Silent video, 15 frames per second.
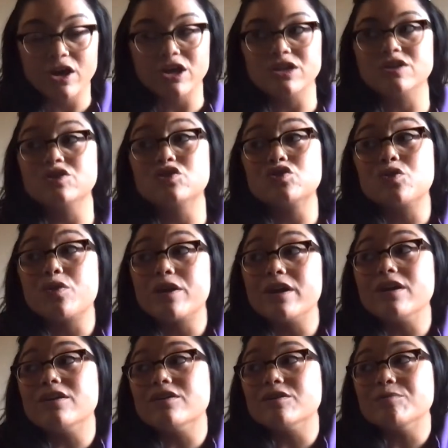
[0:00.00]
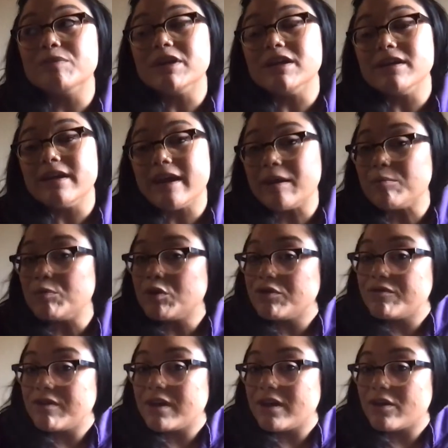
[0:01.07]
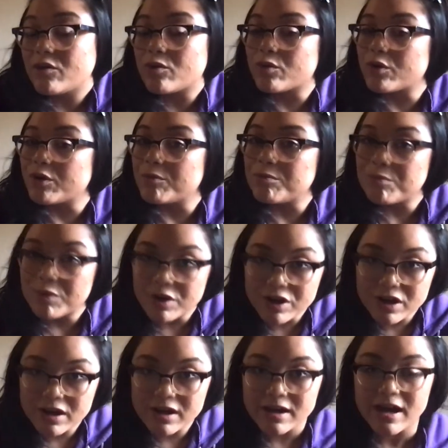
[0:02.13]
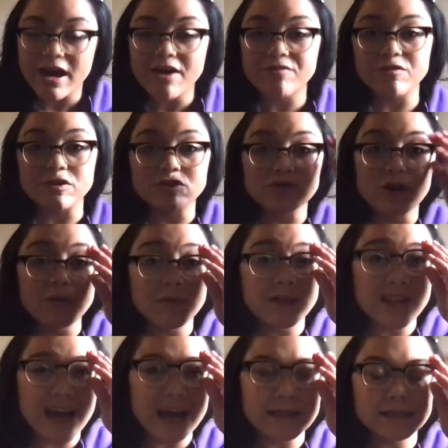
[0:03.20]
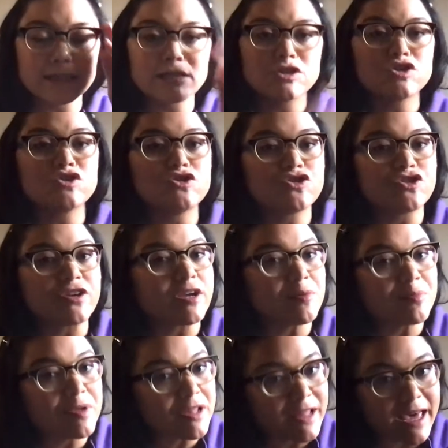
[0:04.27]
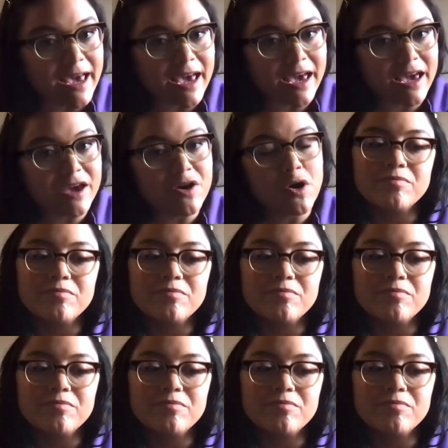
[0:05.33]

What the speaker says: A story could be a movie or a book. For drama class, it's usually a play.